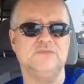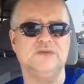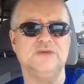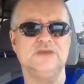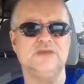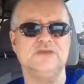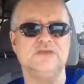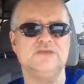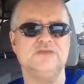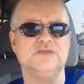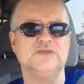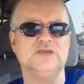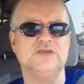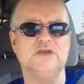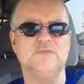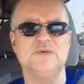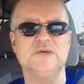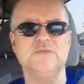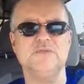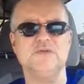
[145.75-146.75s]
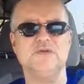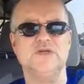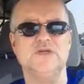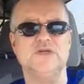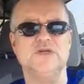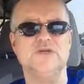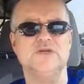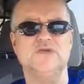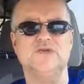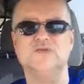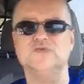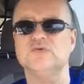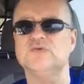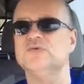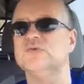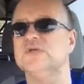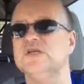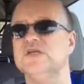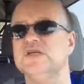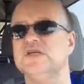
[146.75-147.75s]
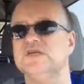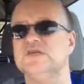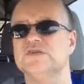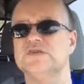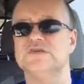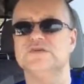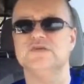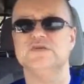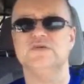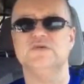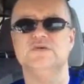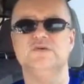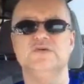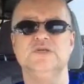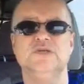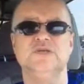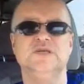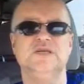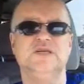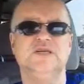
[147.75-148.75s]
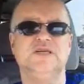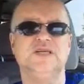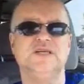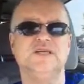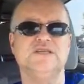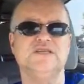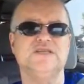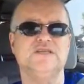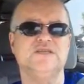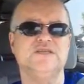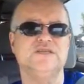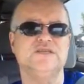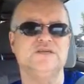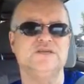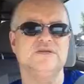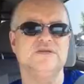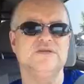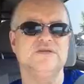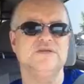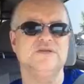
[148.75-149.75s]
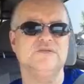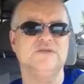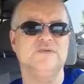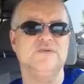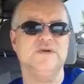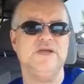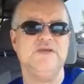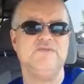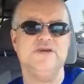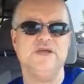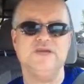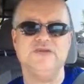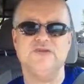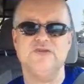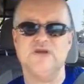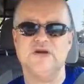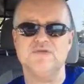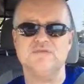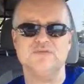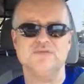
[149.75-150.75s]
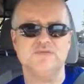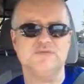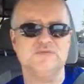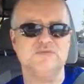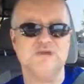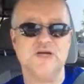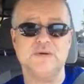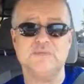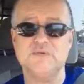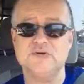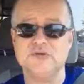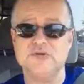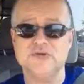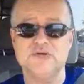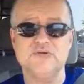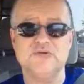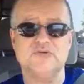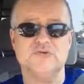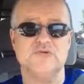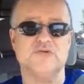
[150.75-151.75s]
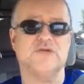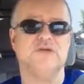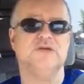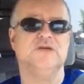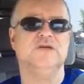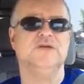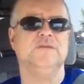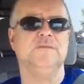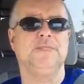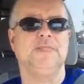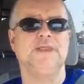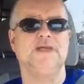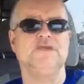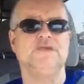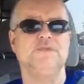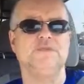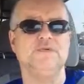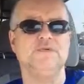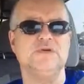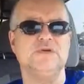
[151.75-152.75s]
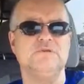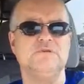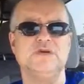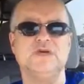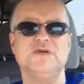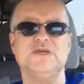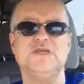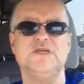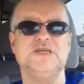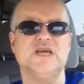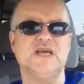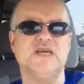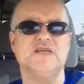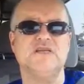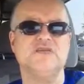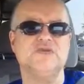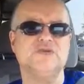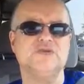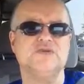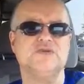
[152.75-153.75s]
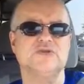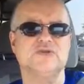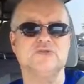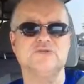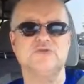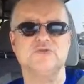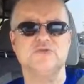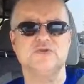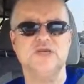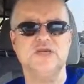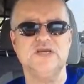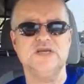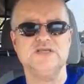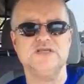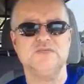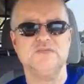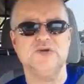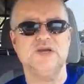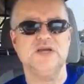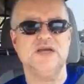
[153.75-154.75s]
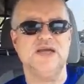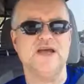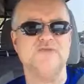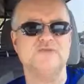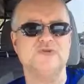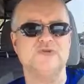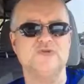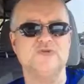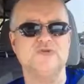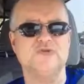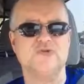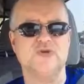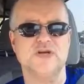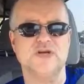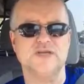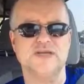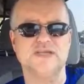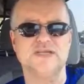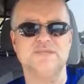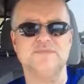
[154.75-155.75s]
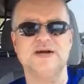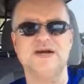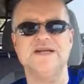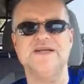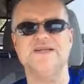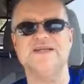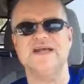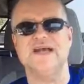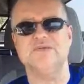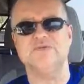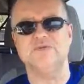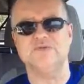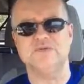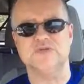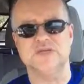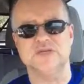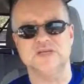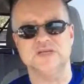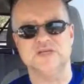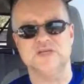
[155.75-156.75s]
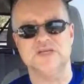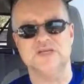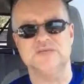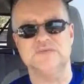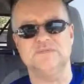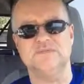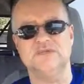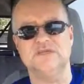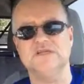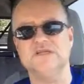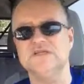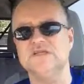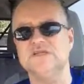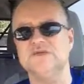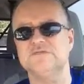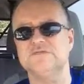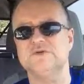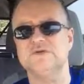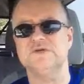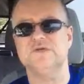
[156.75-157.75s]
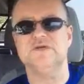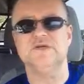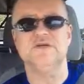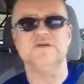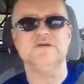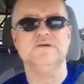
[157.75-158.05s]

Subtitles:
because here's the thing, people get into their routines, and they may have had a dog for a couple of years, and so people get very set in certain routines. And what I have to do is try to get them out of that routine, get them thinking different,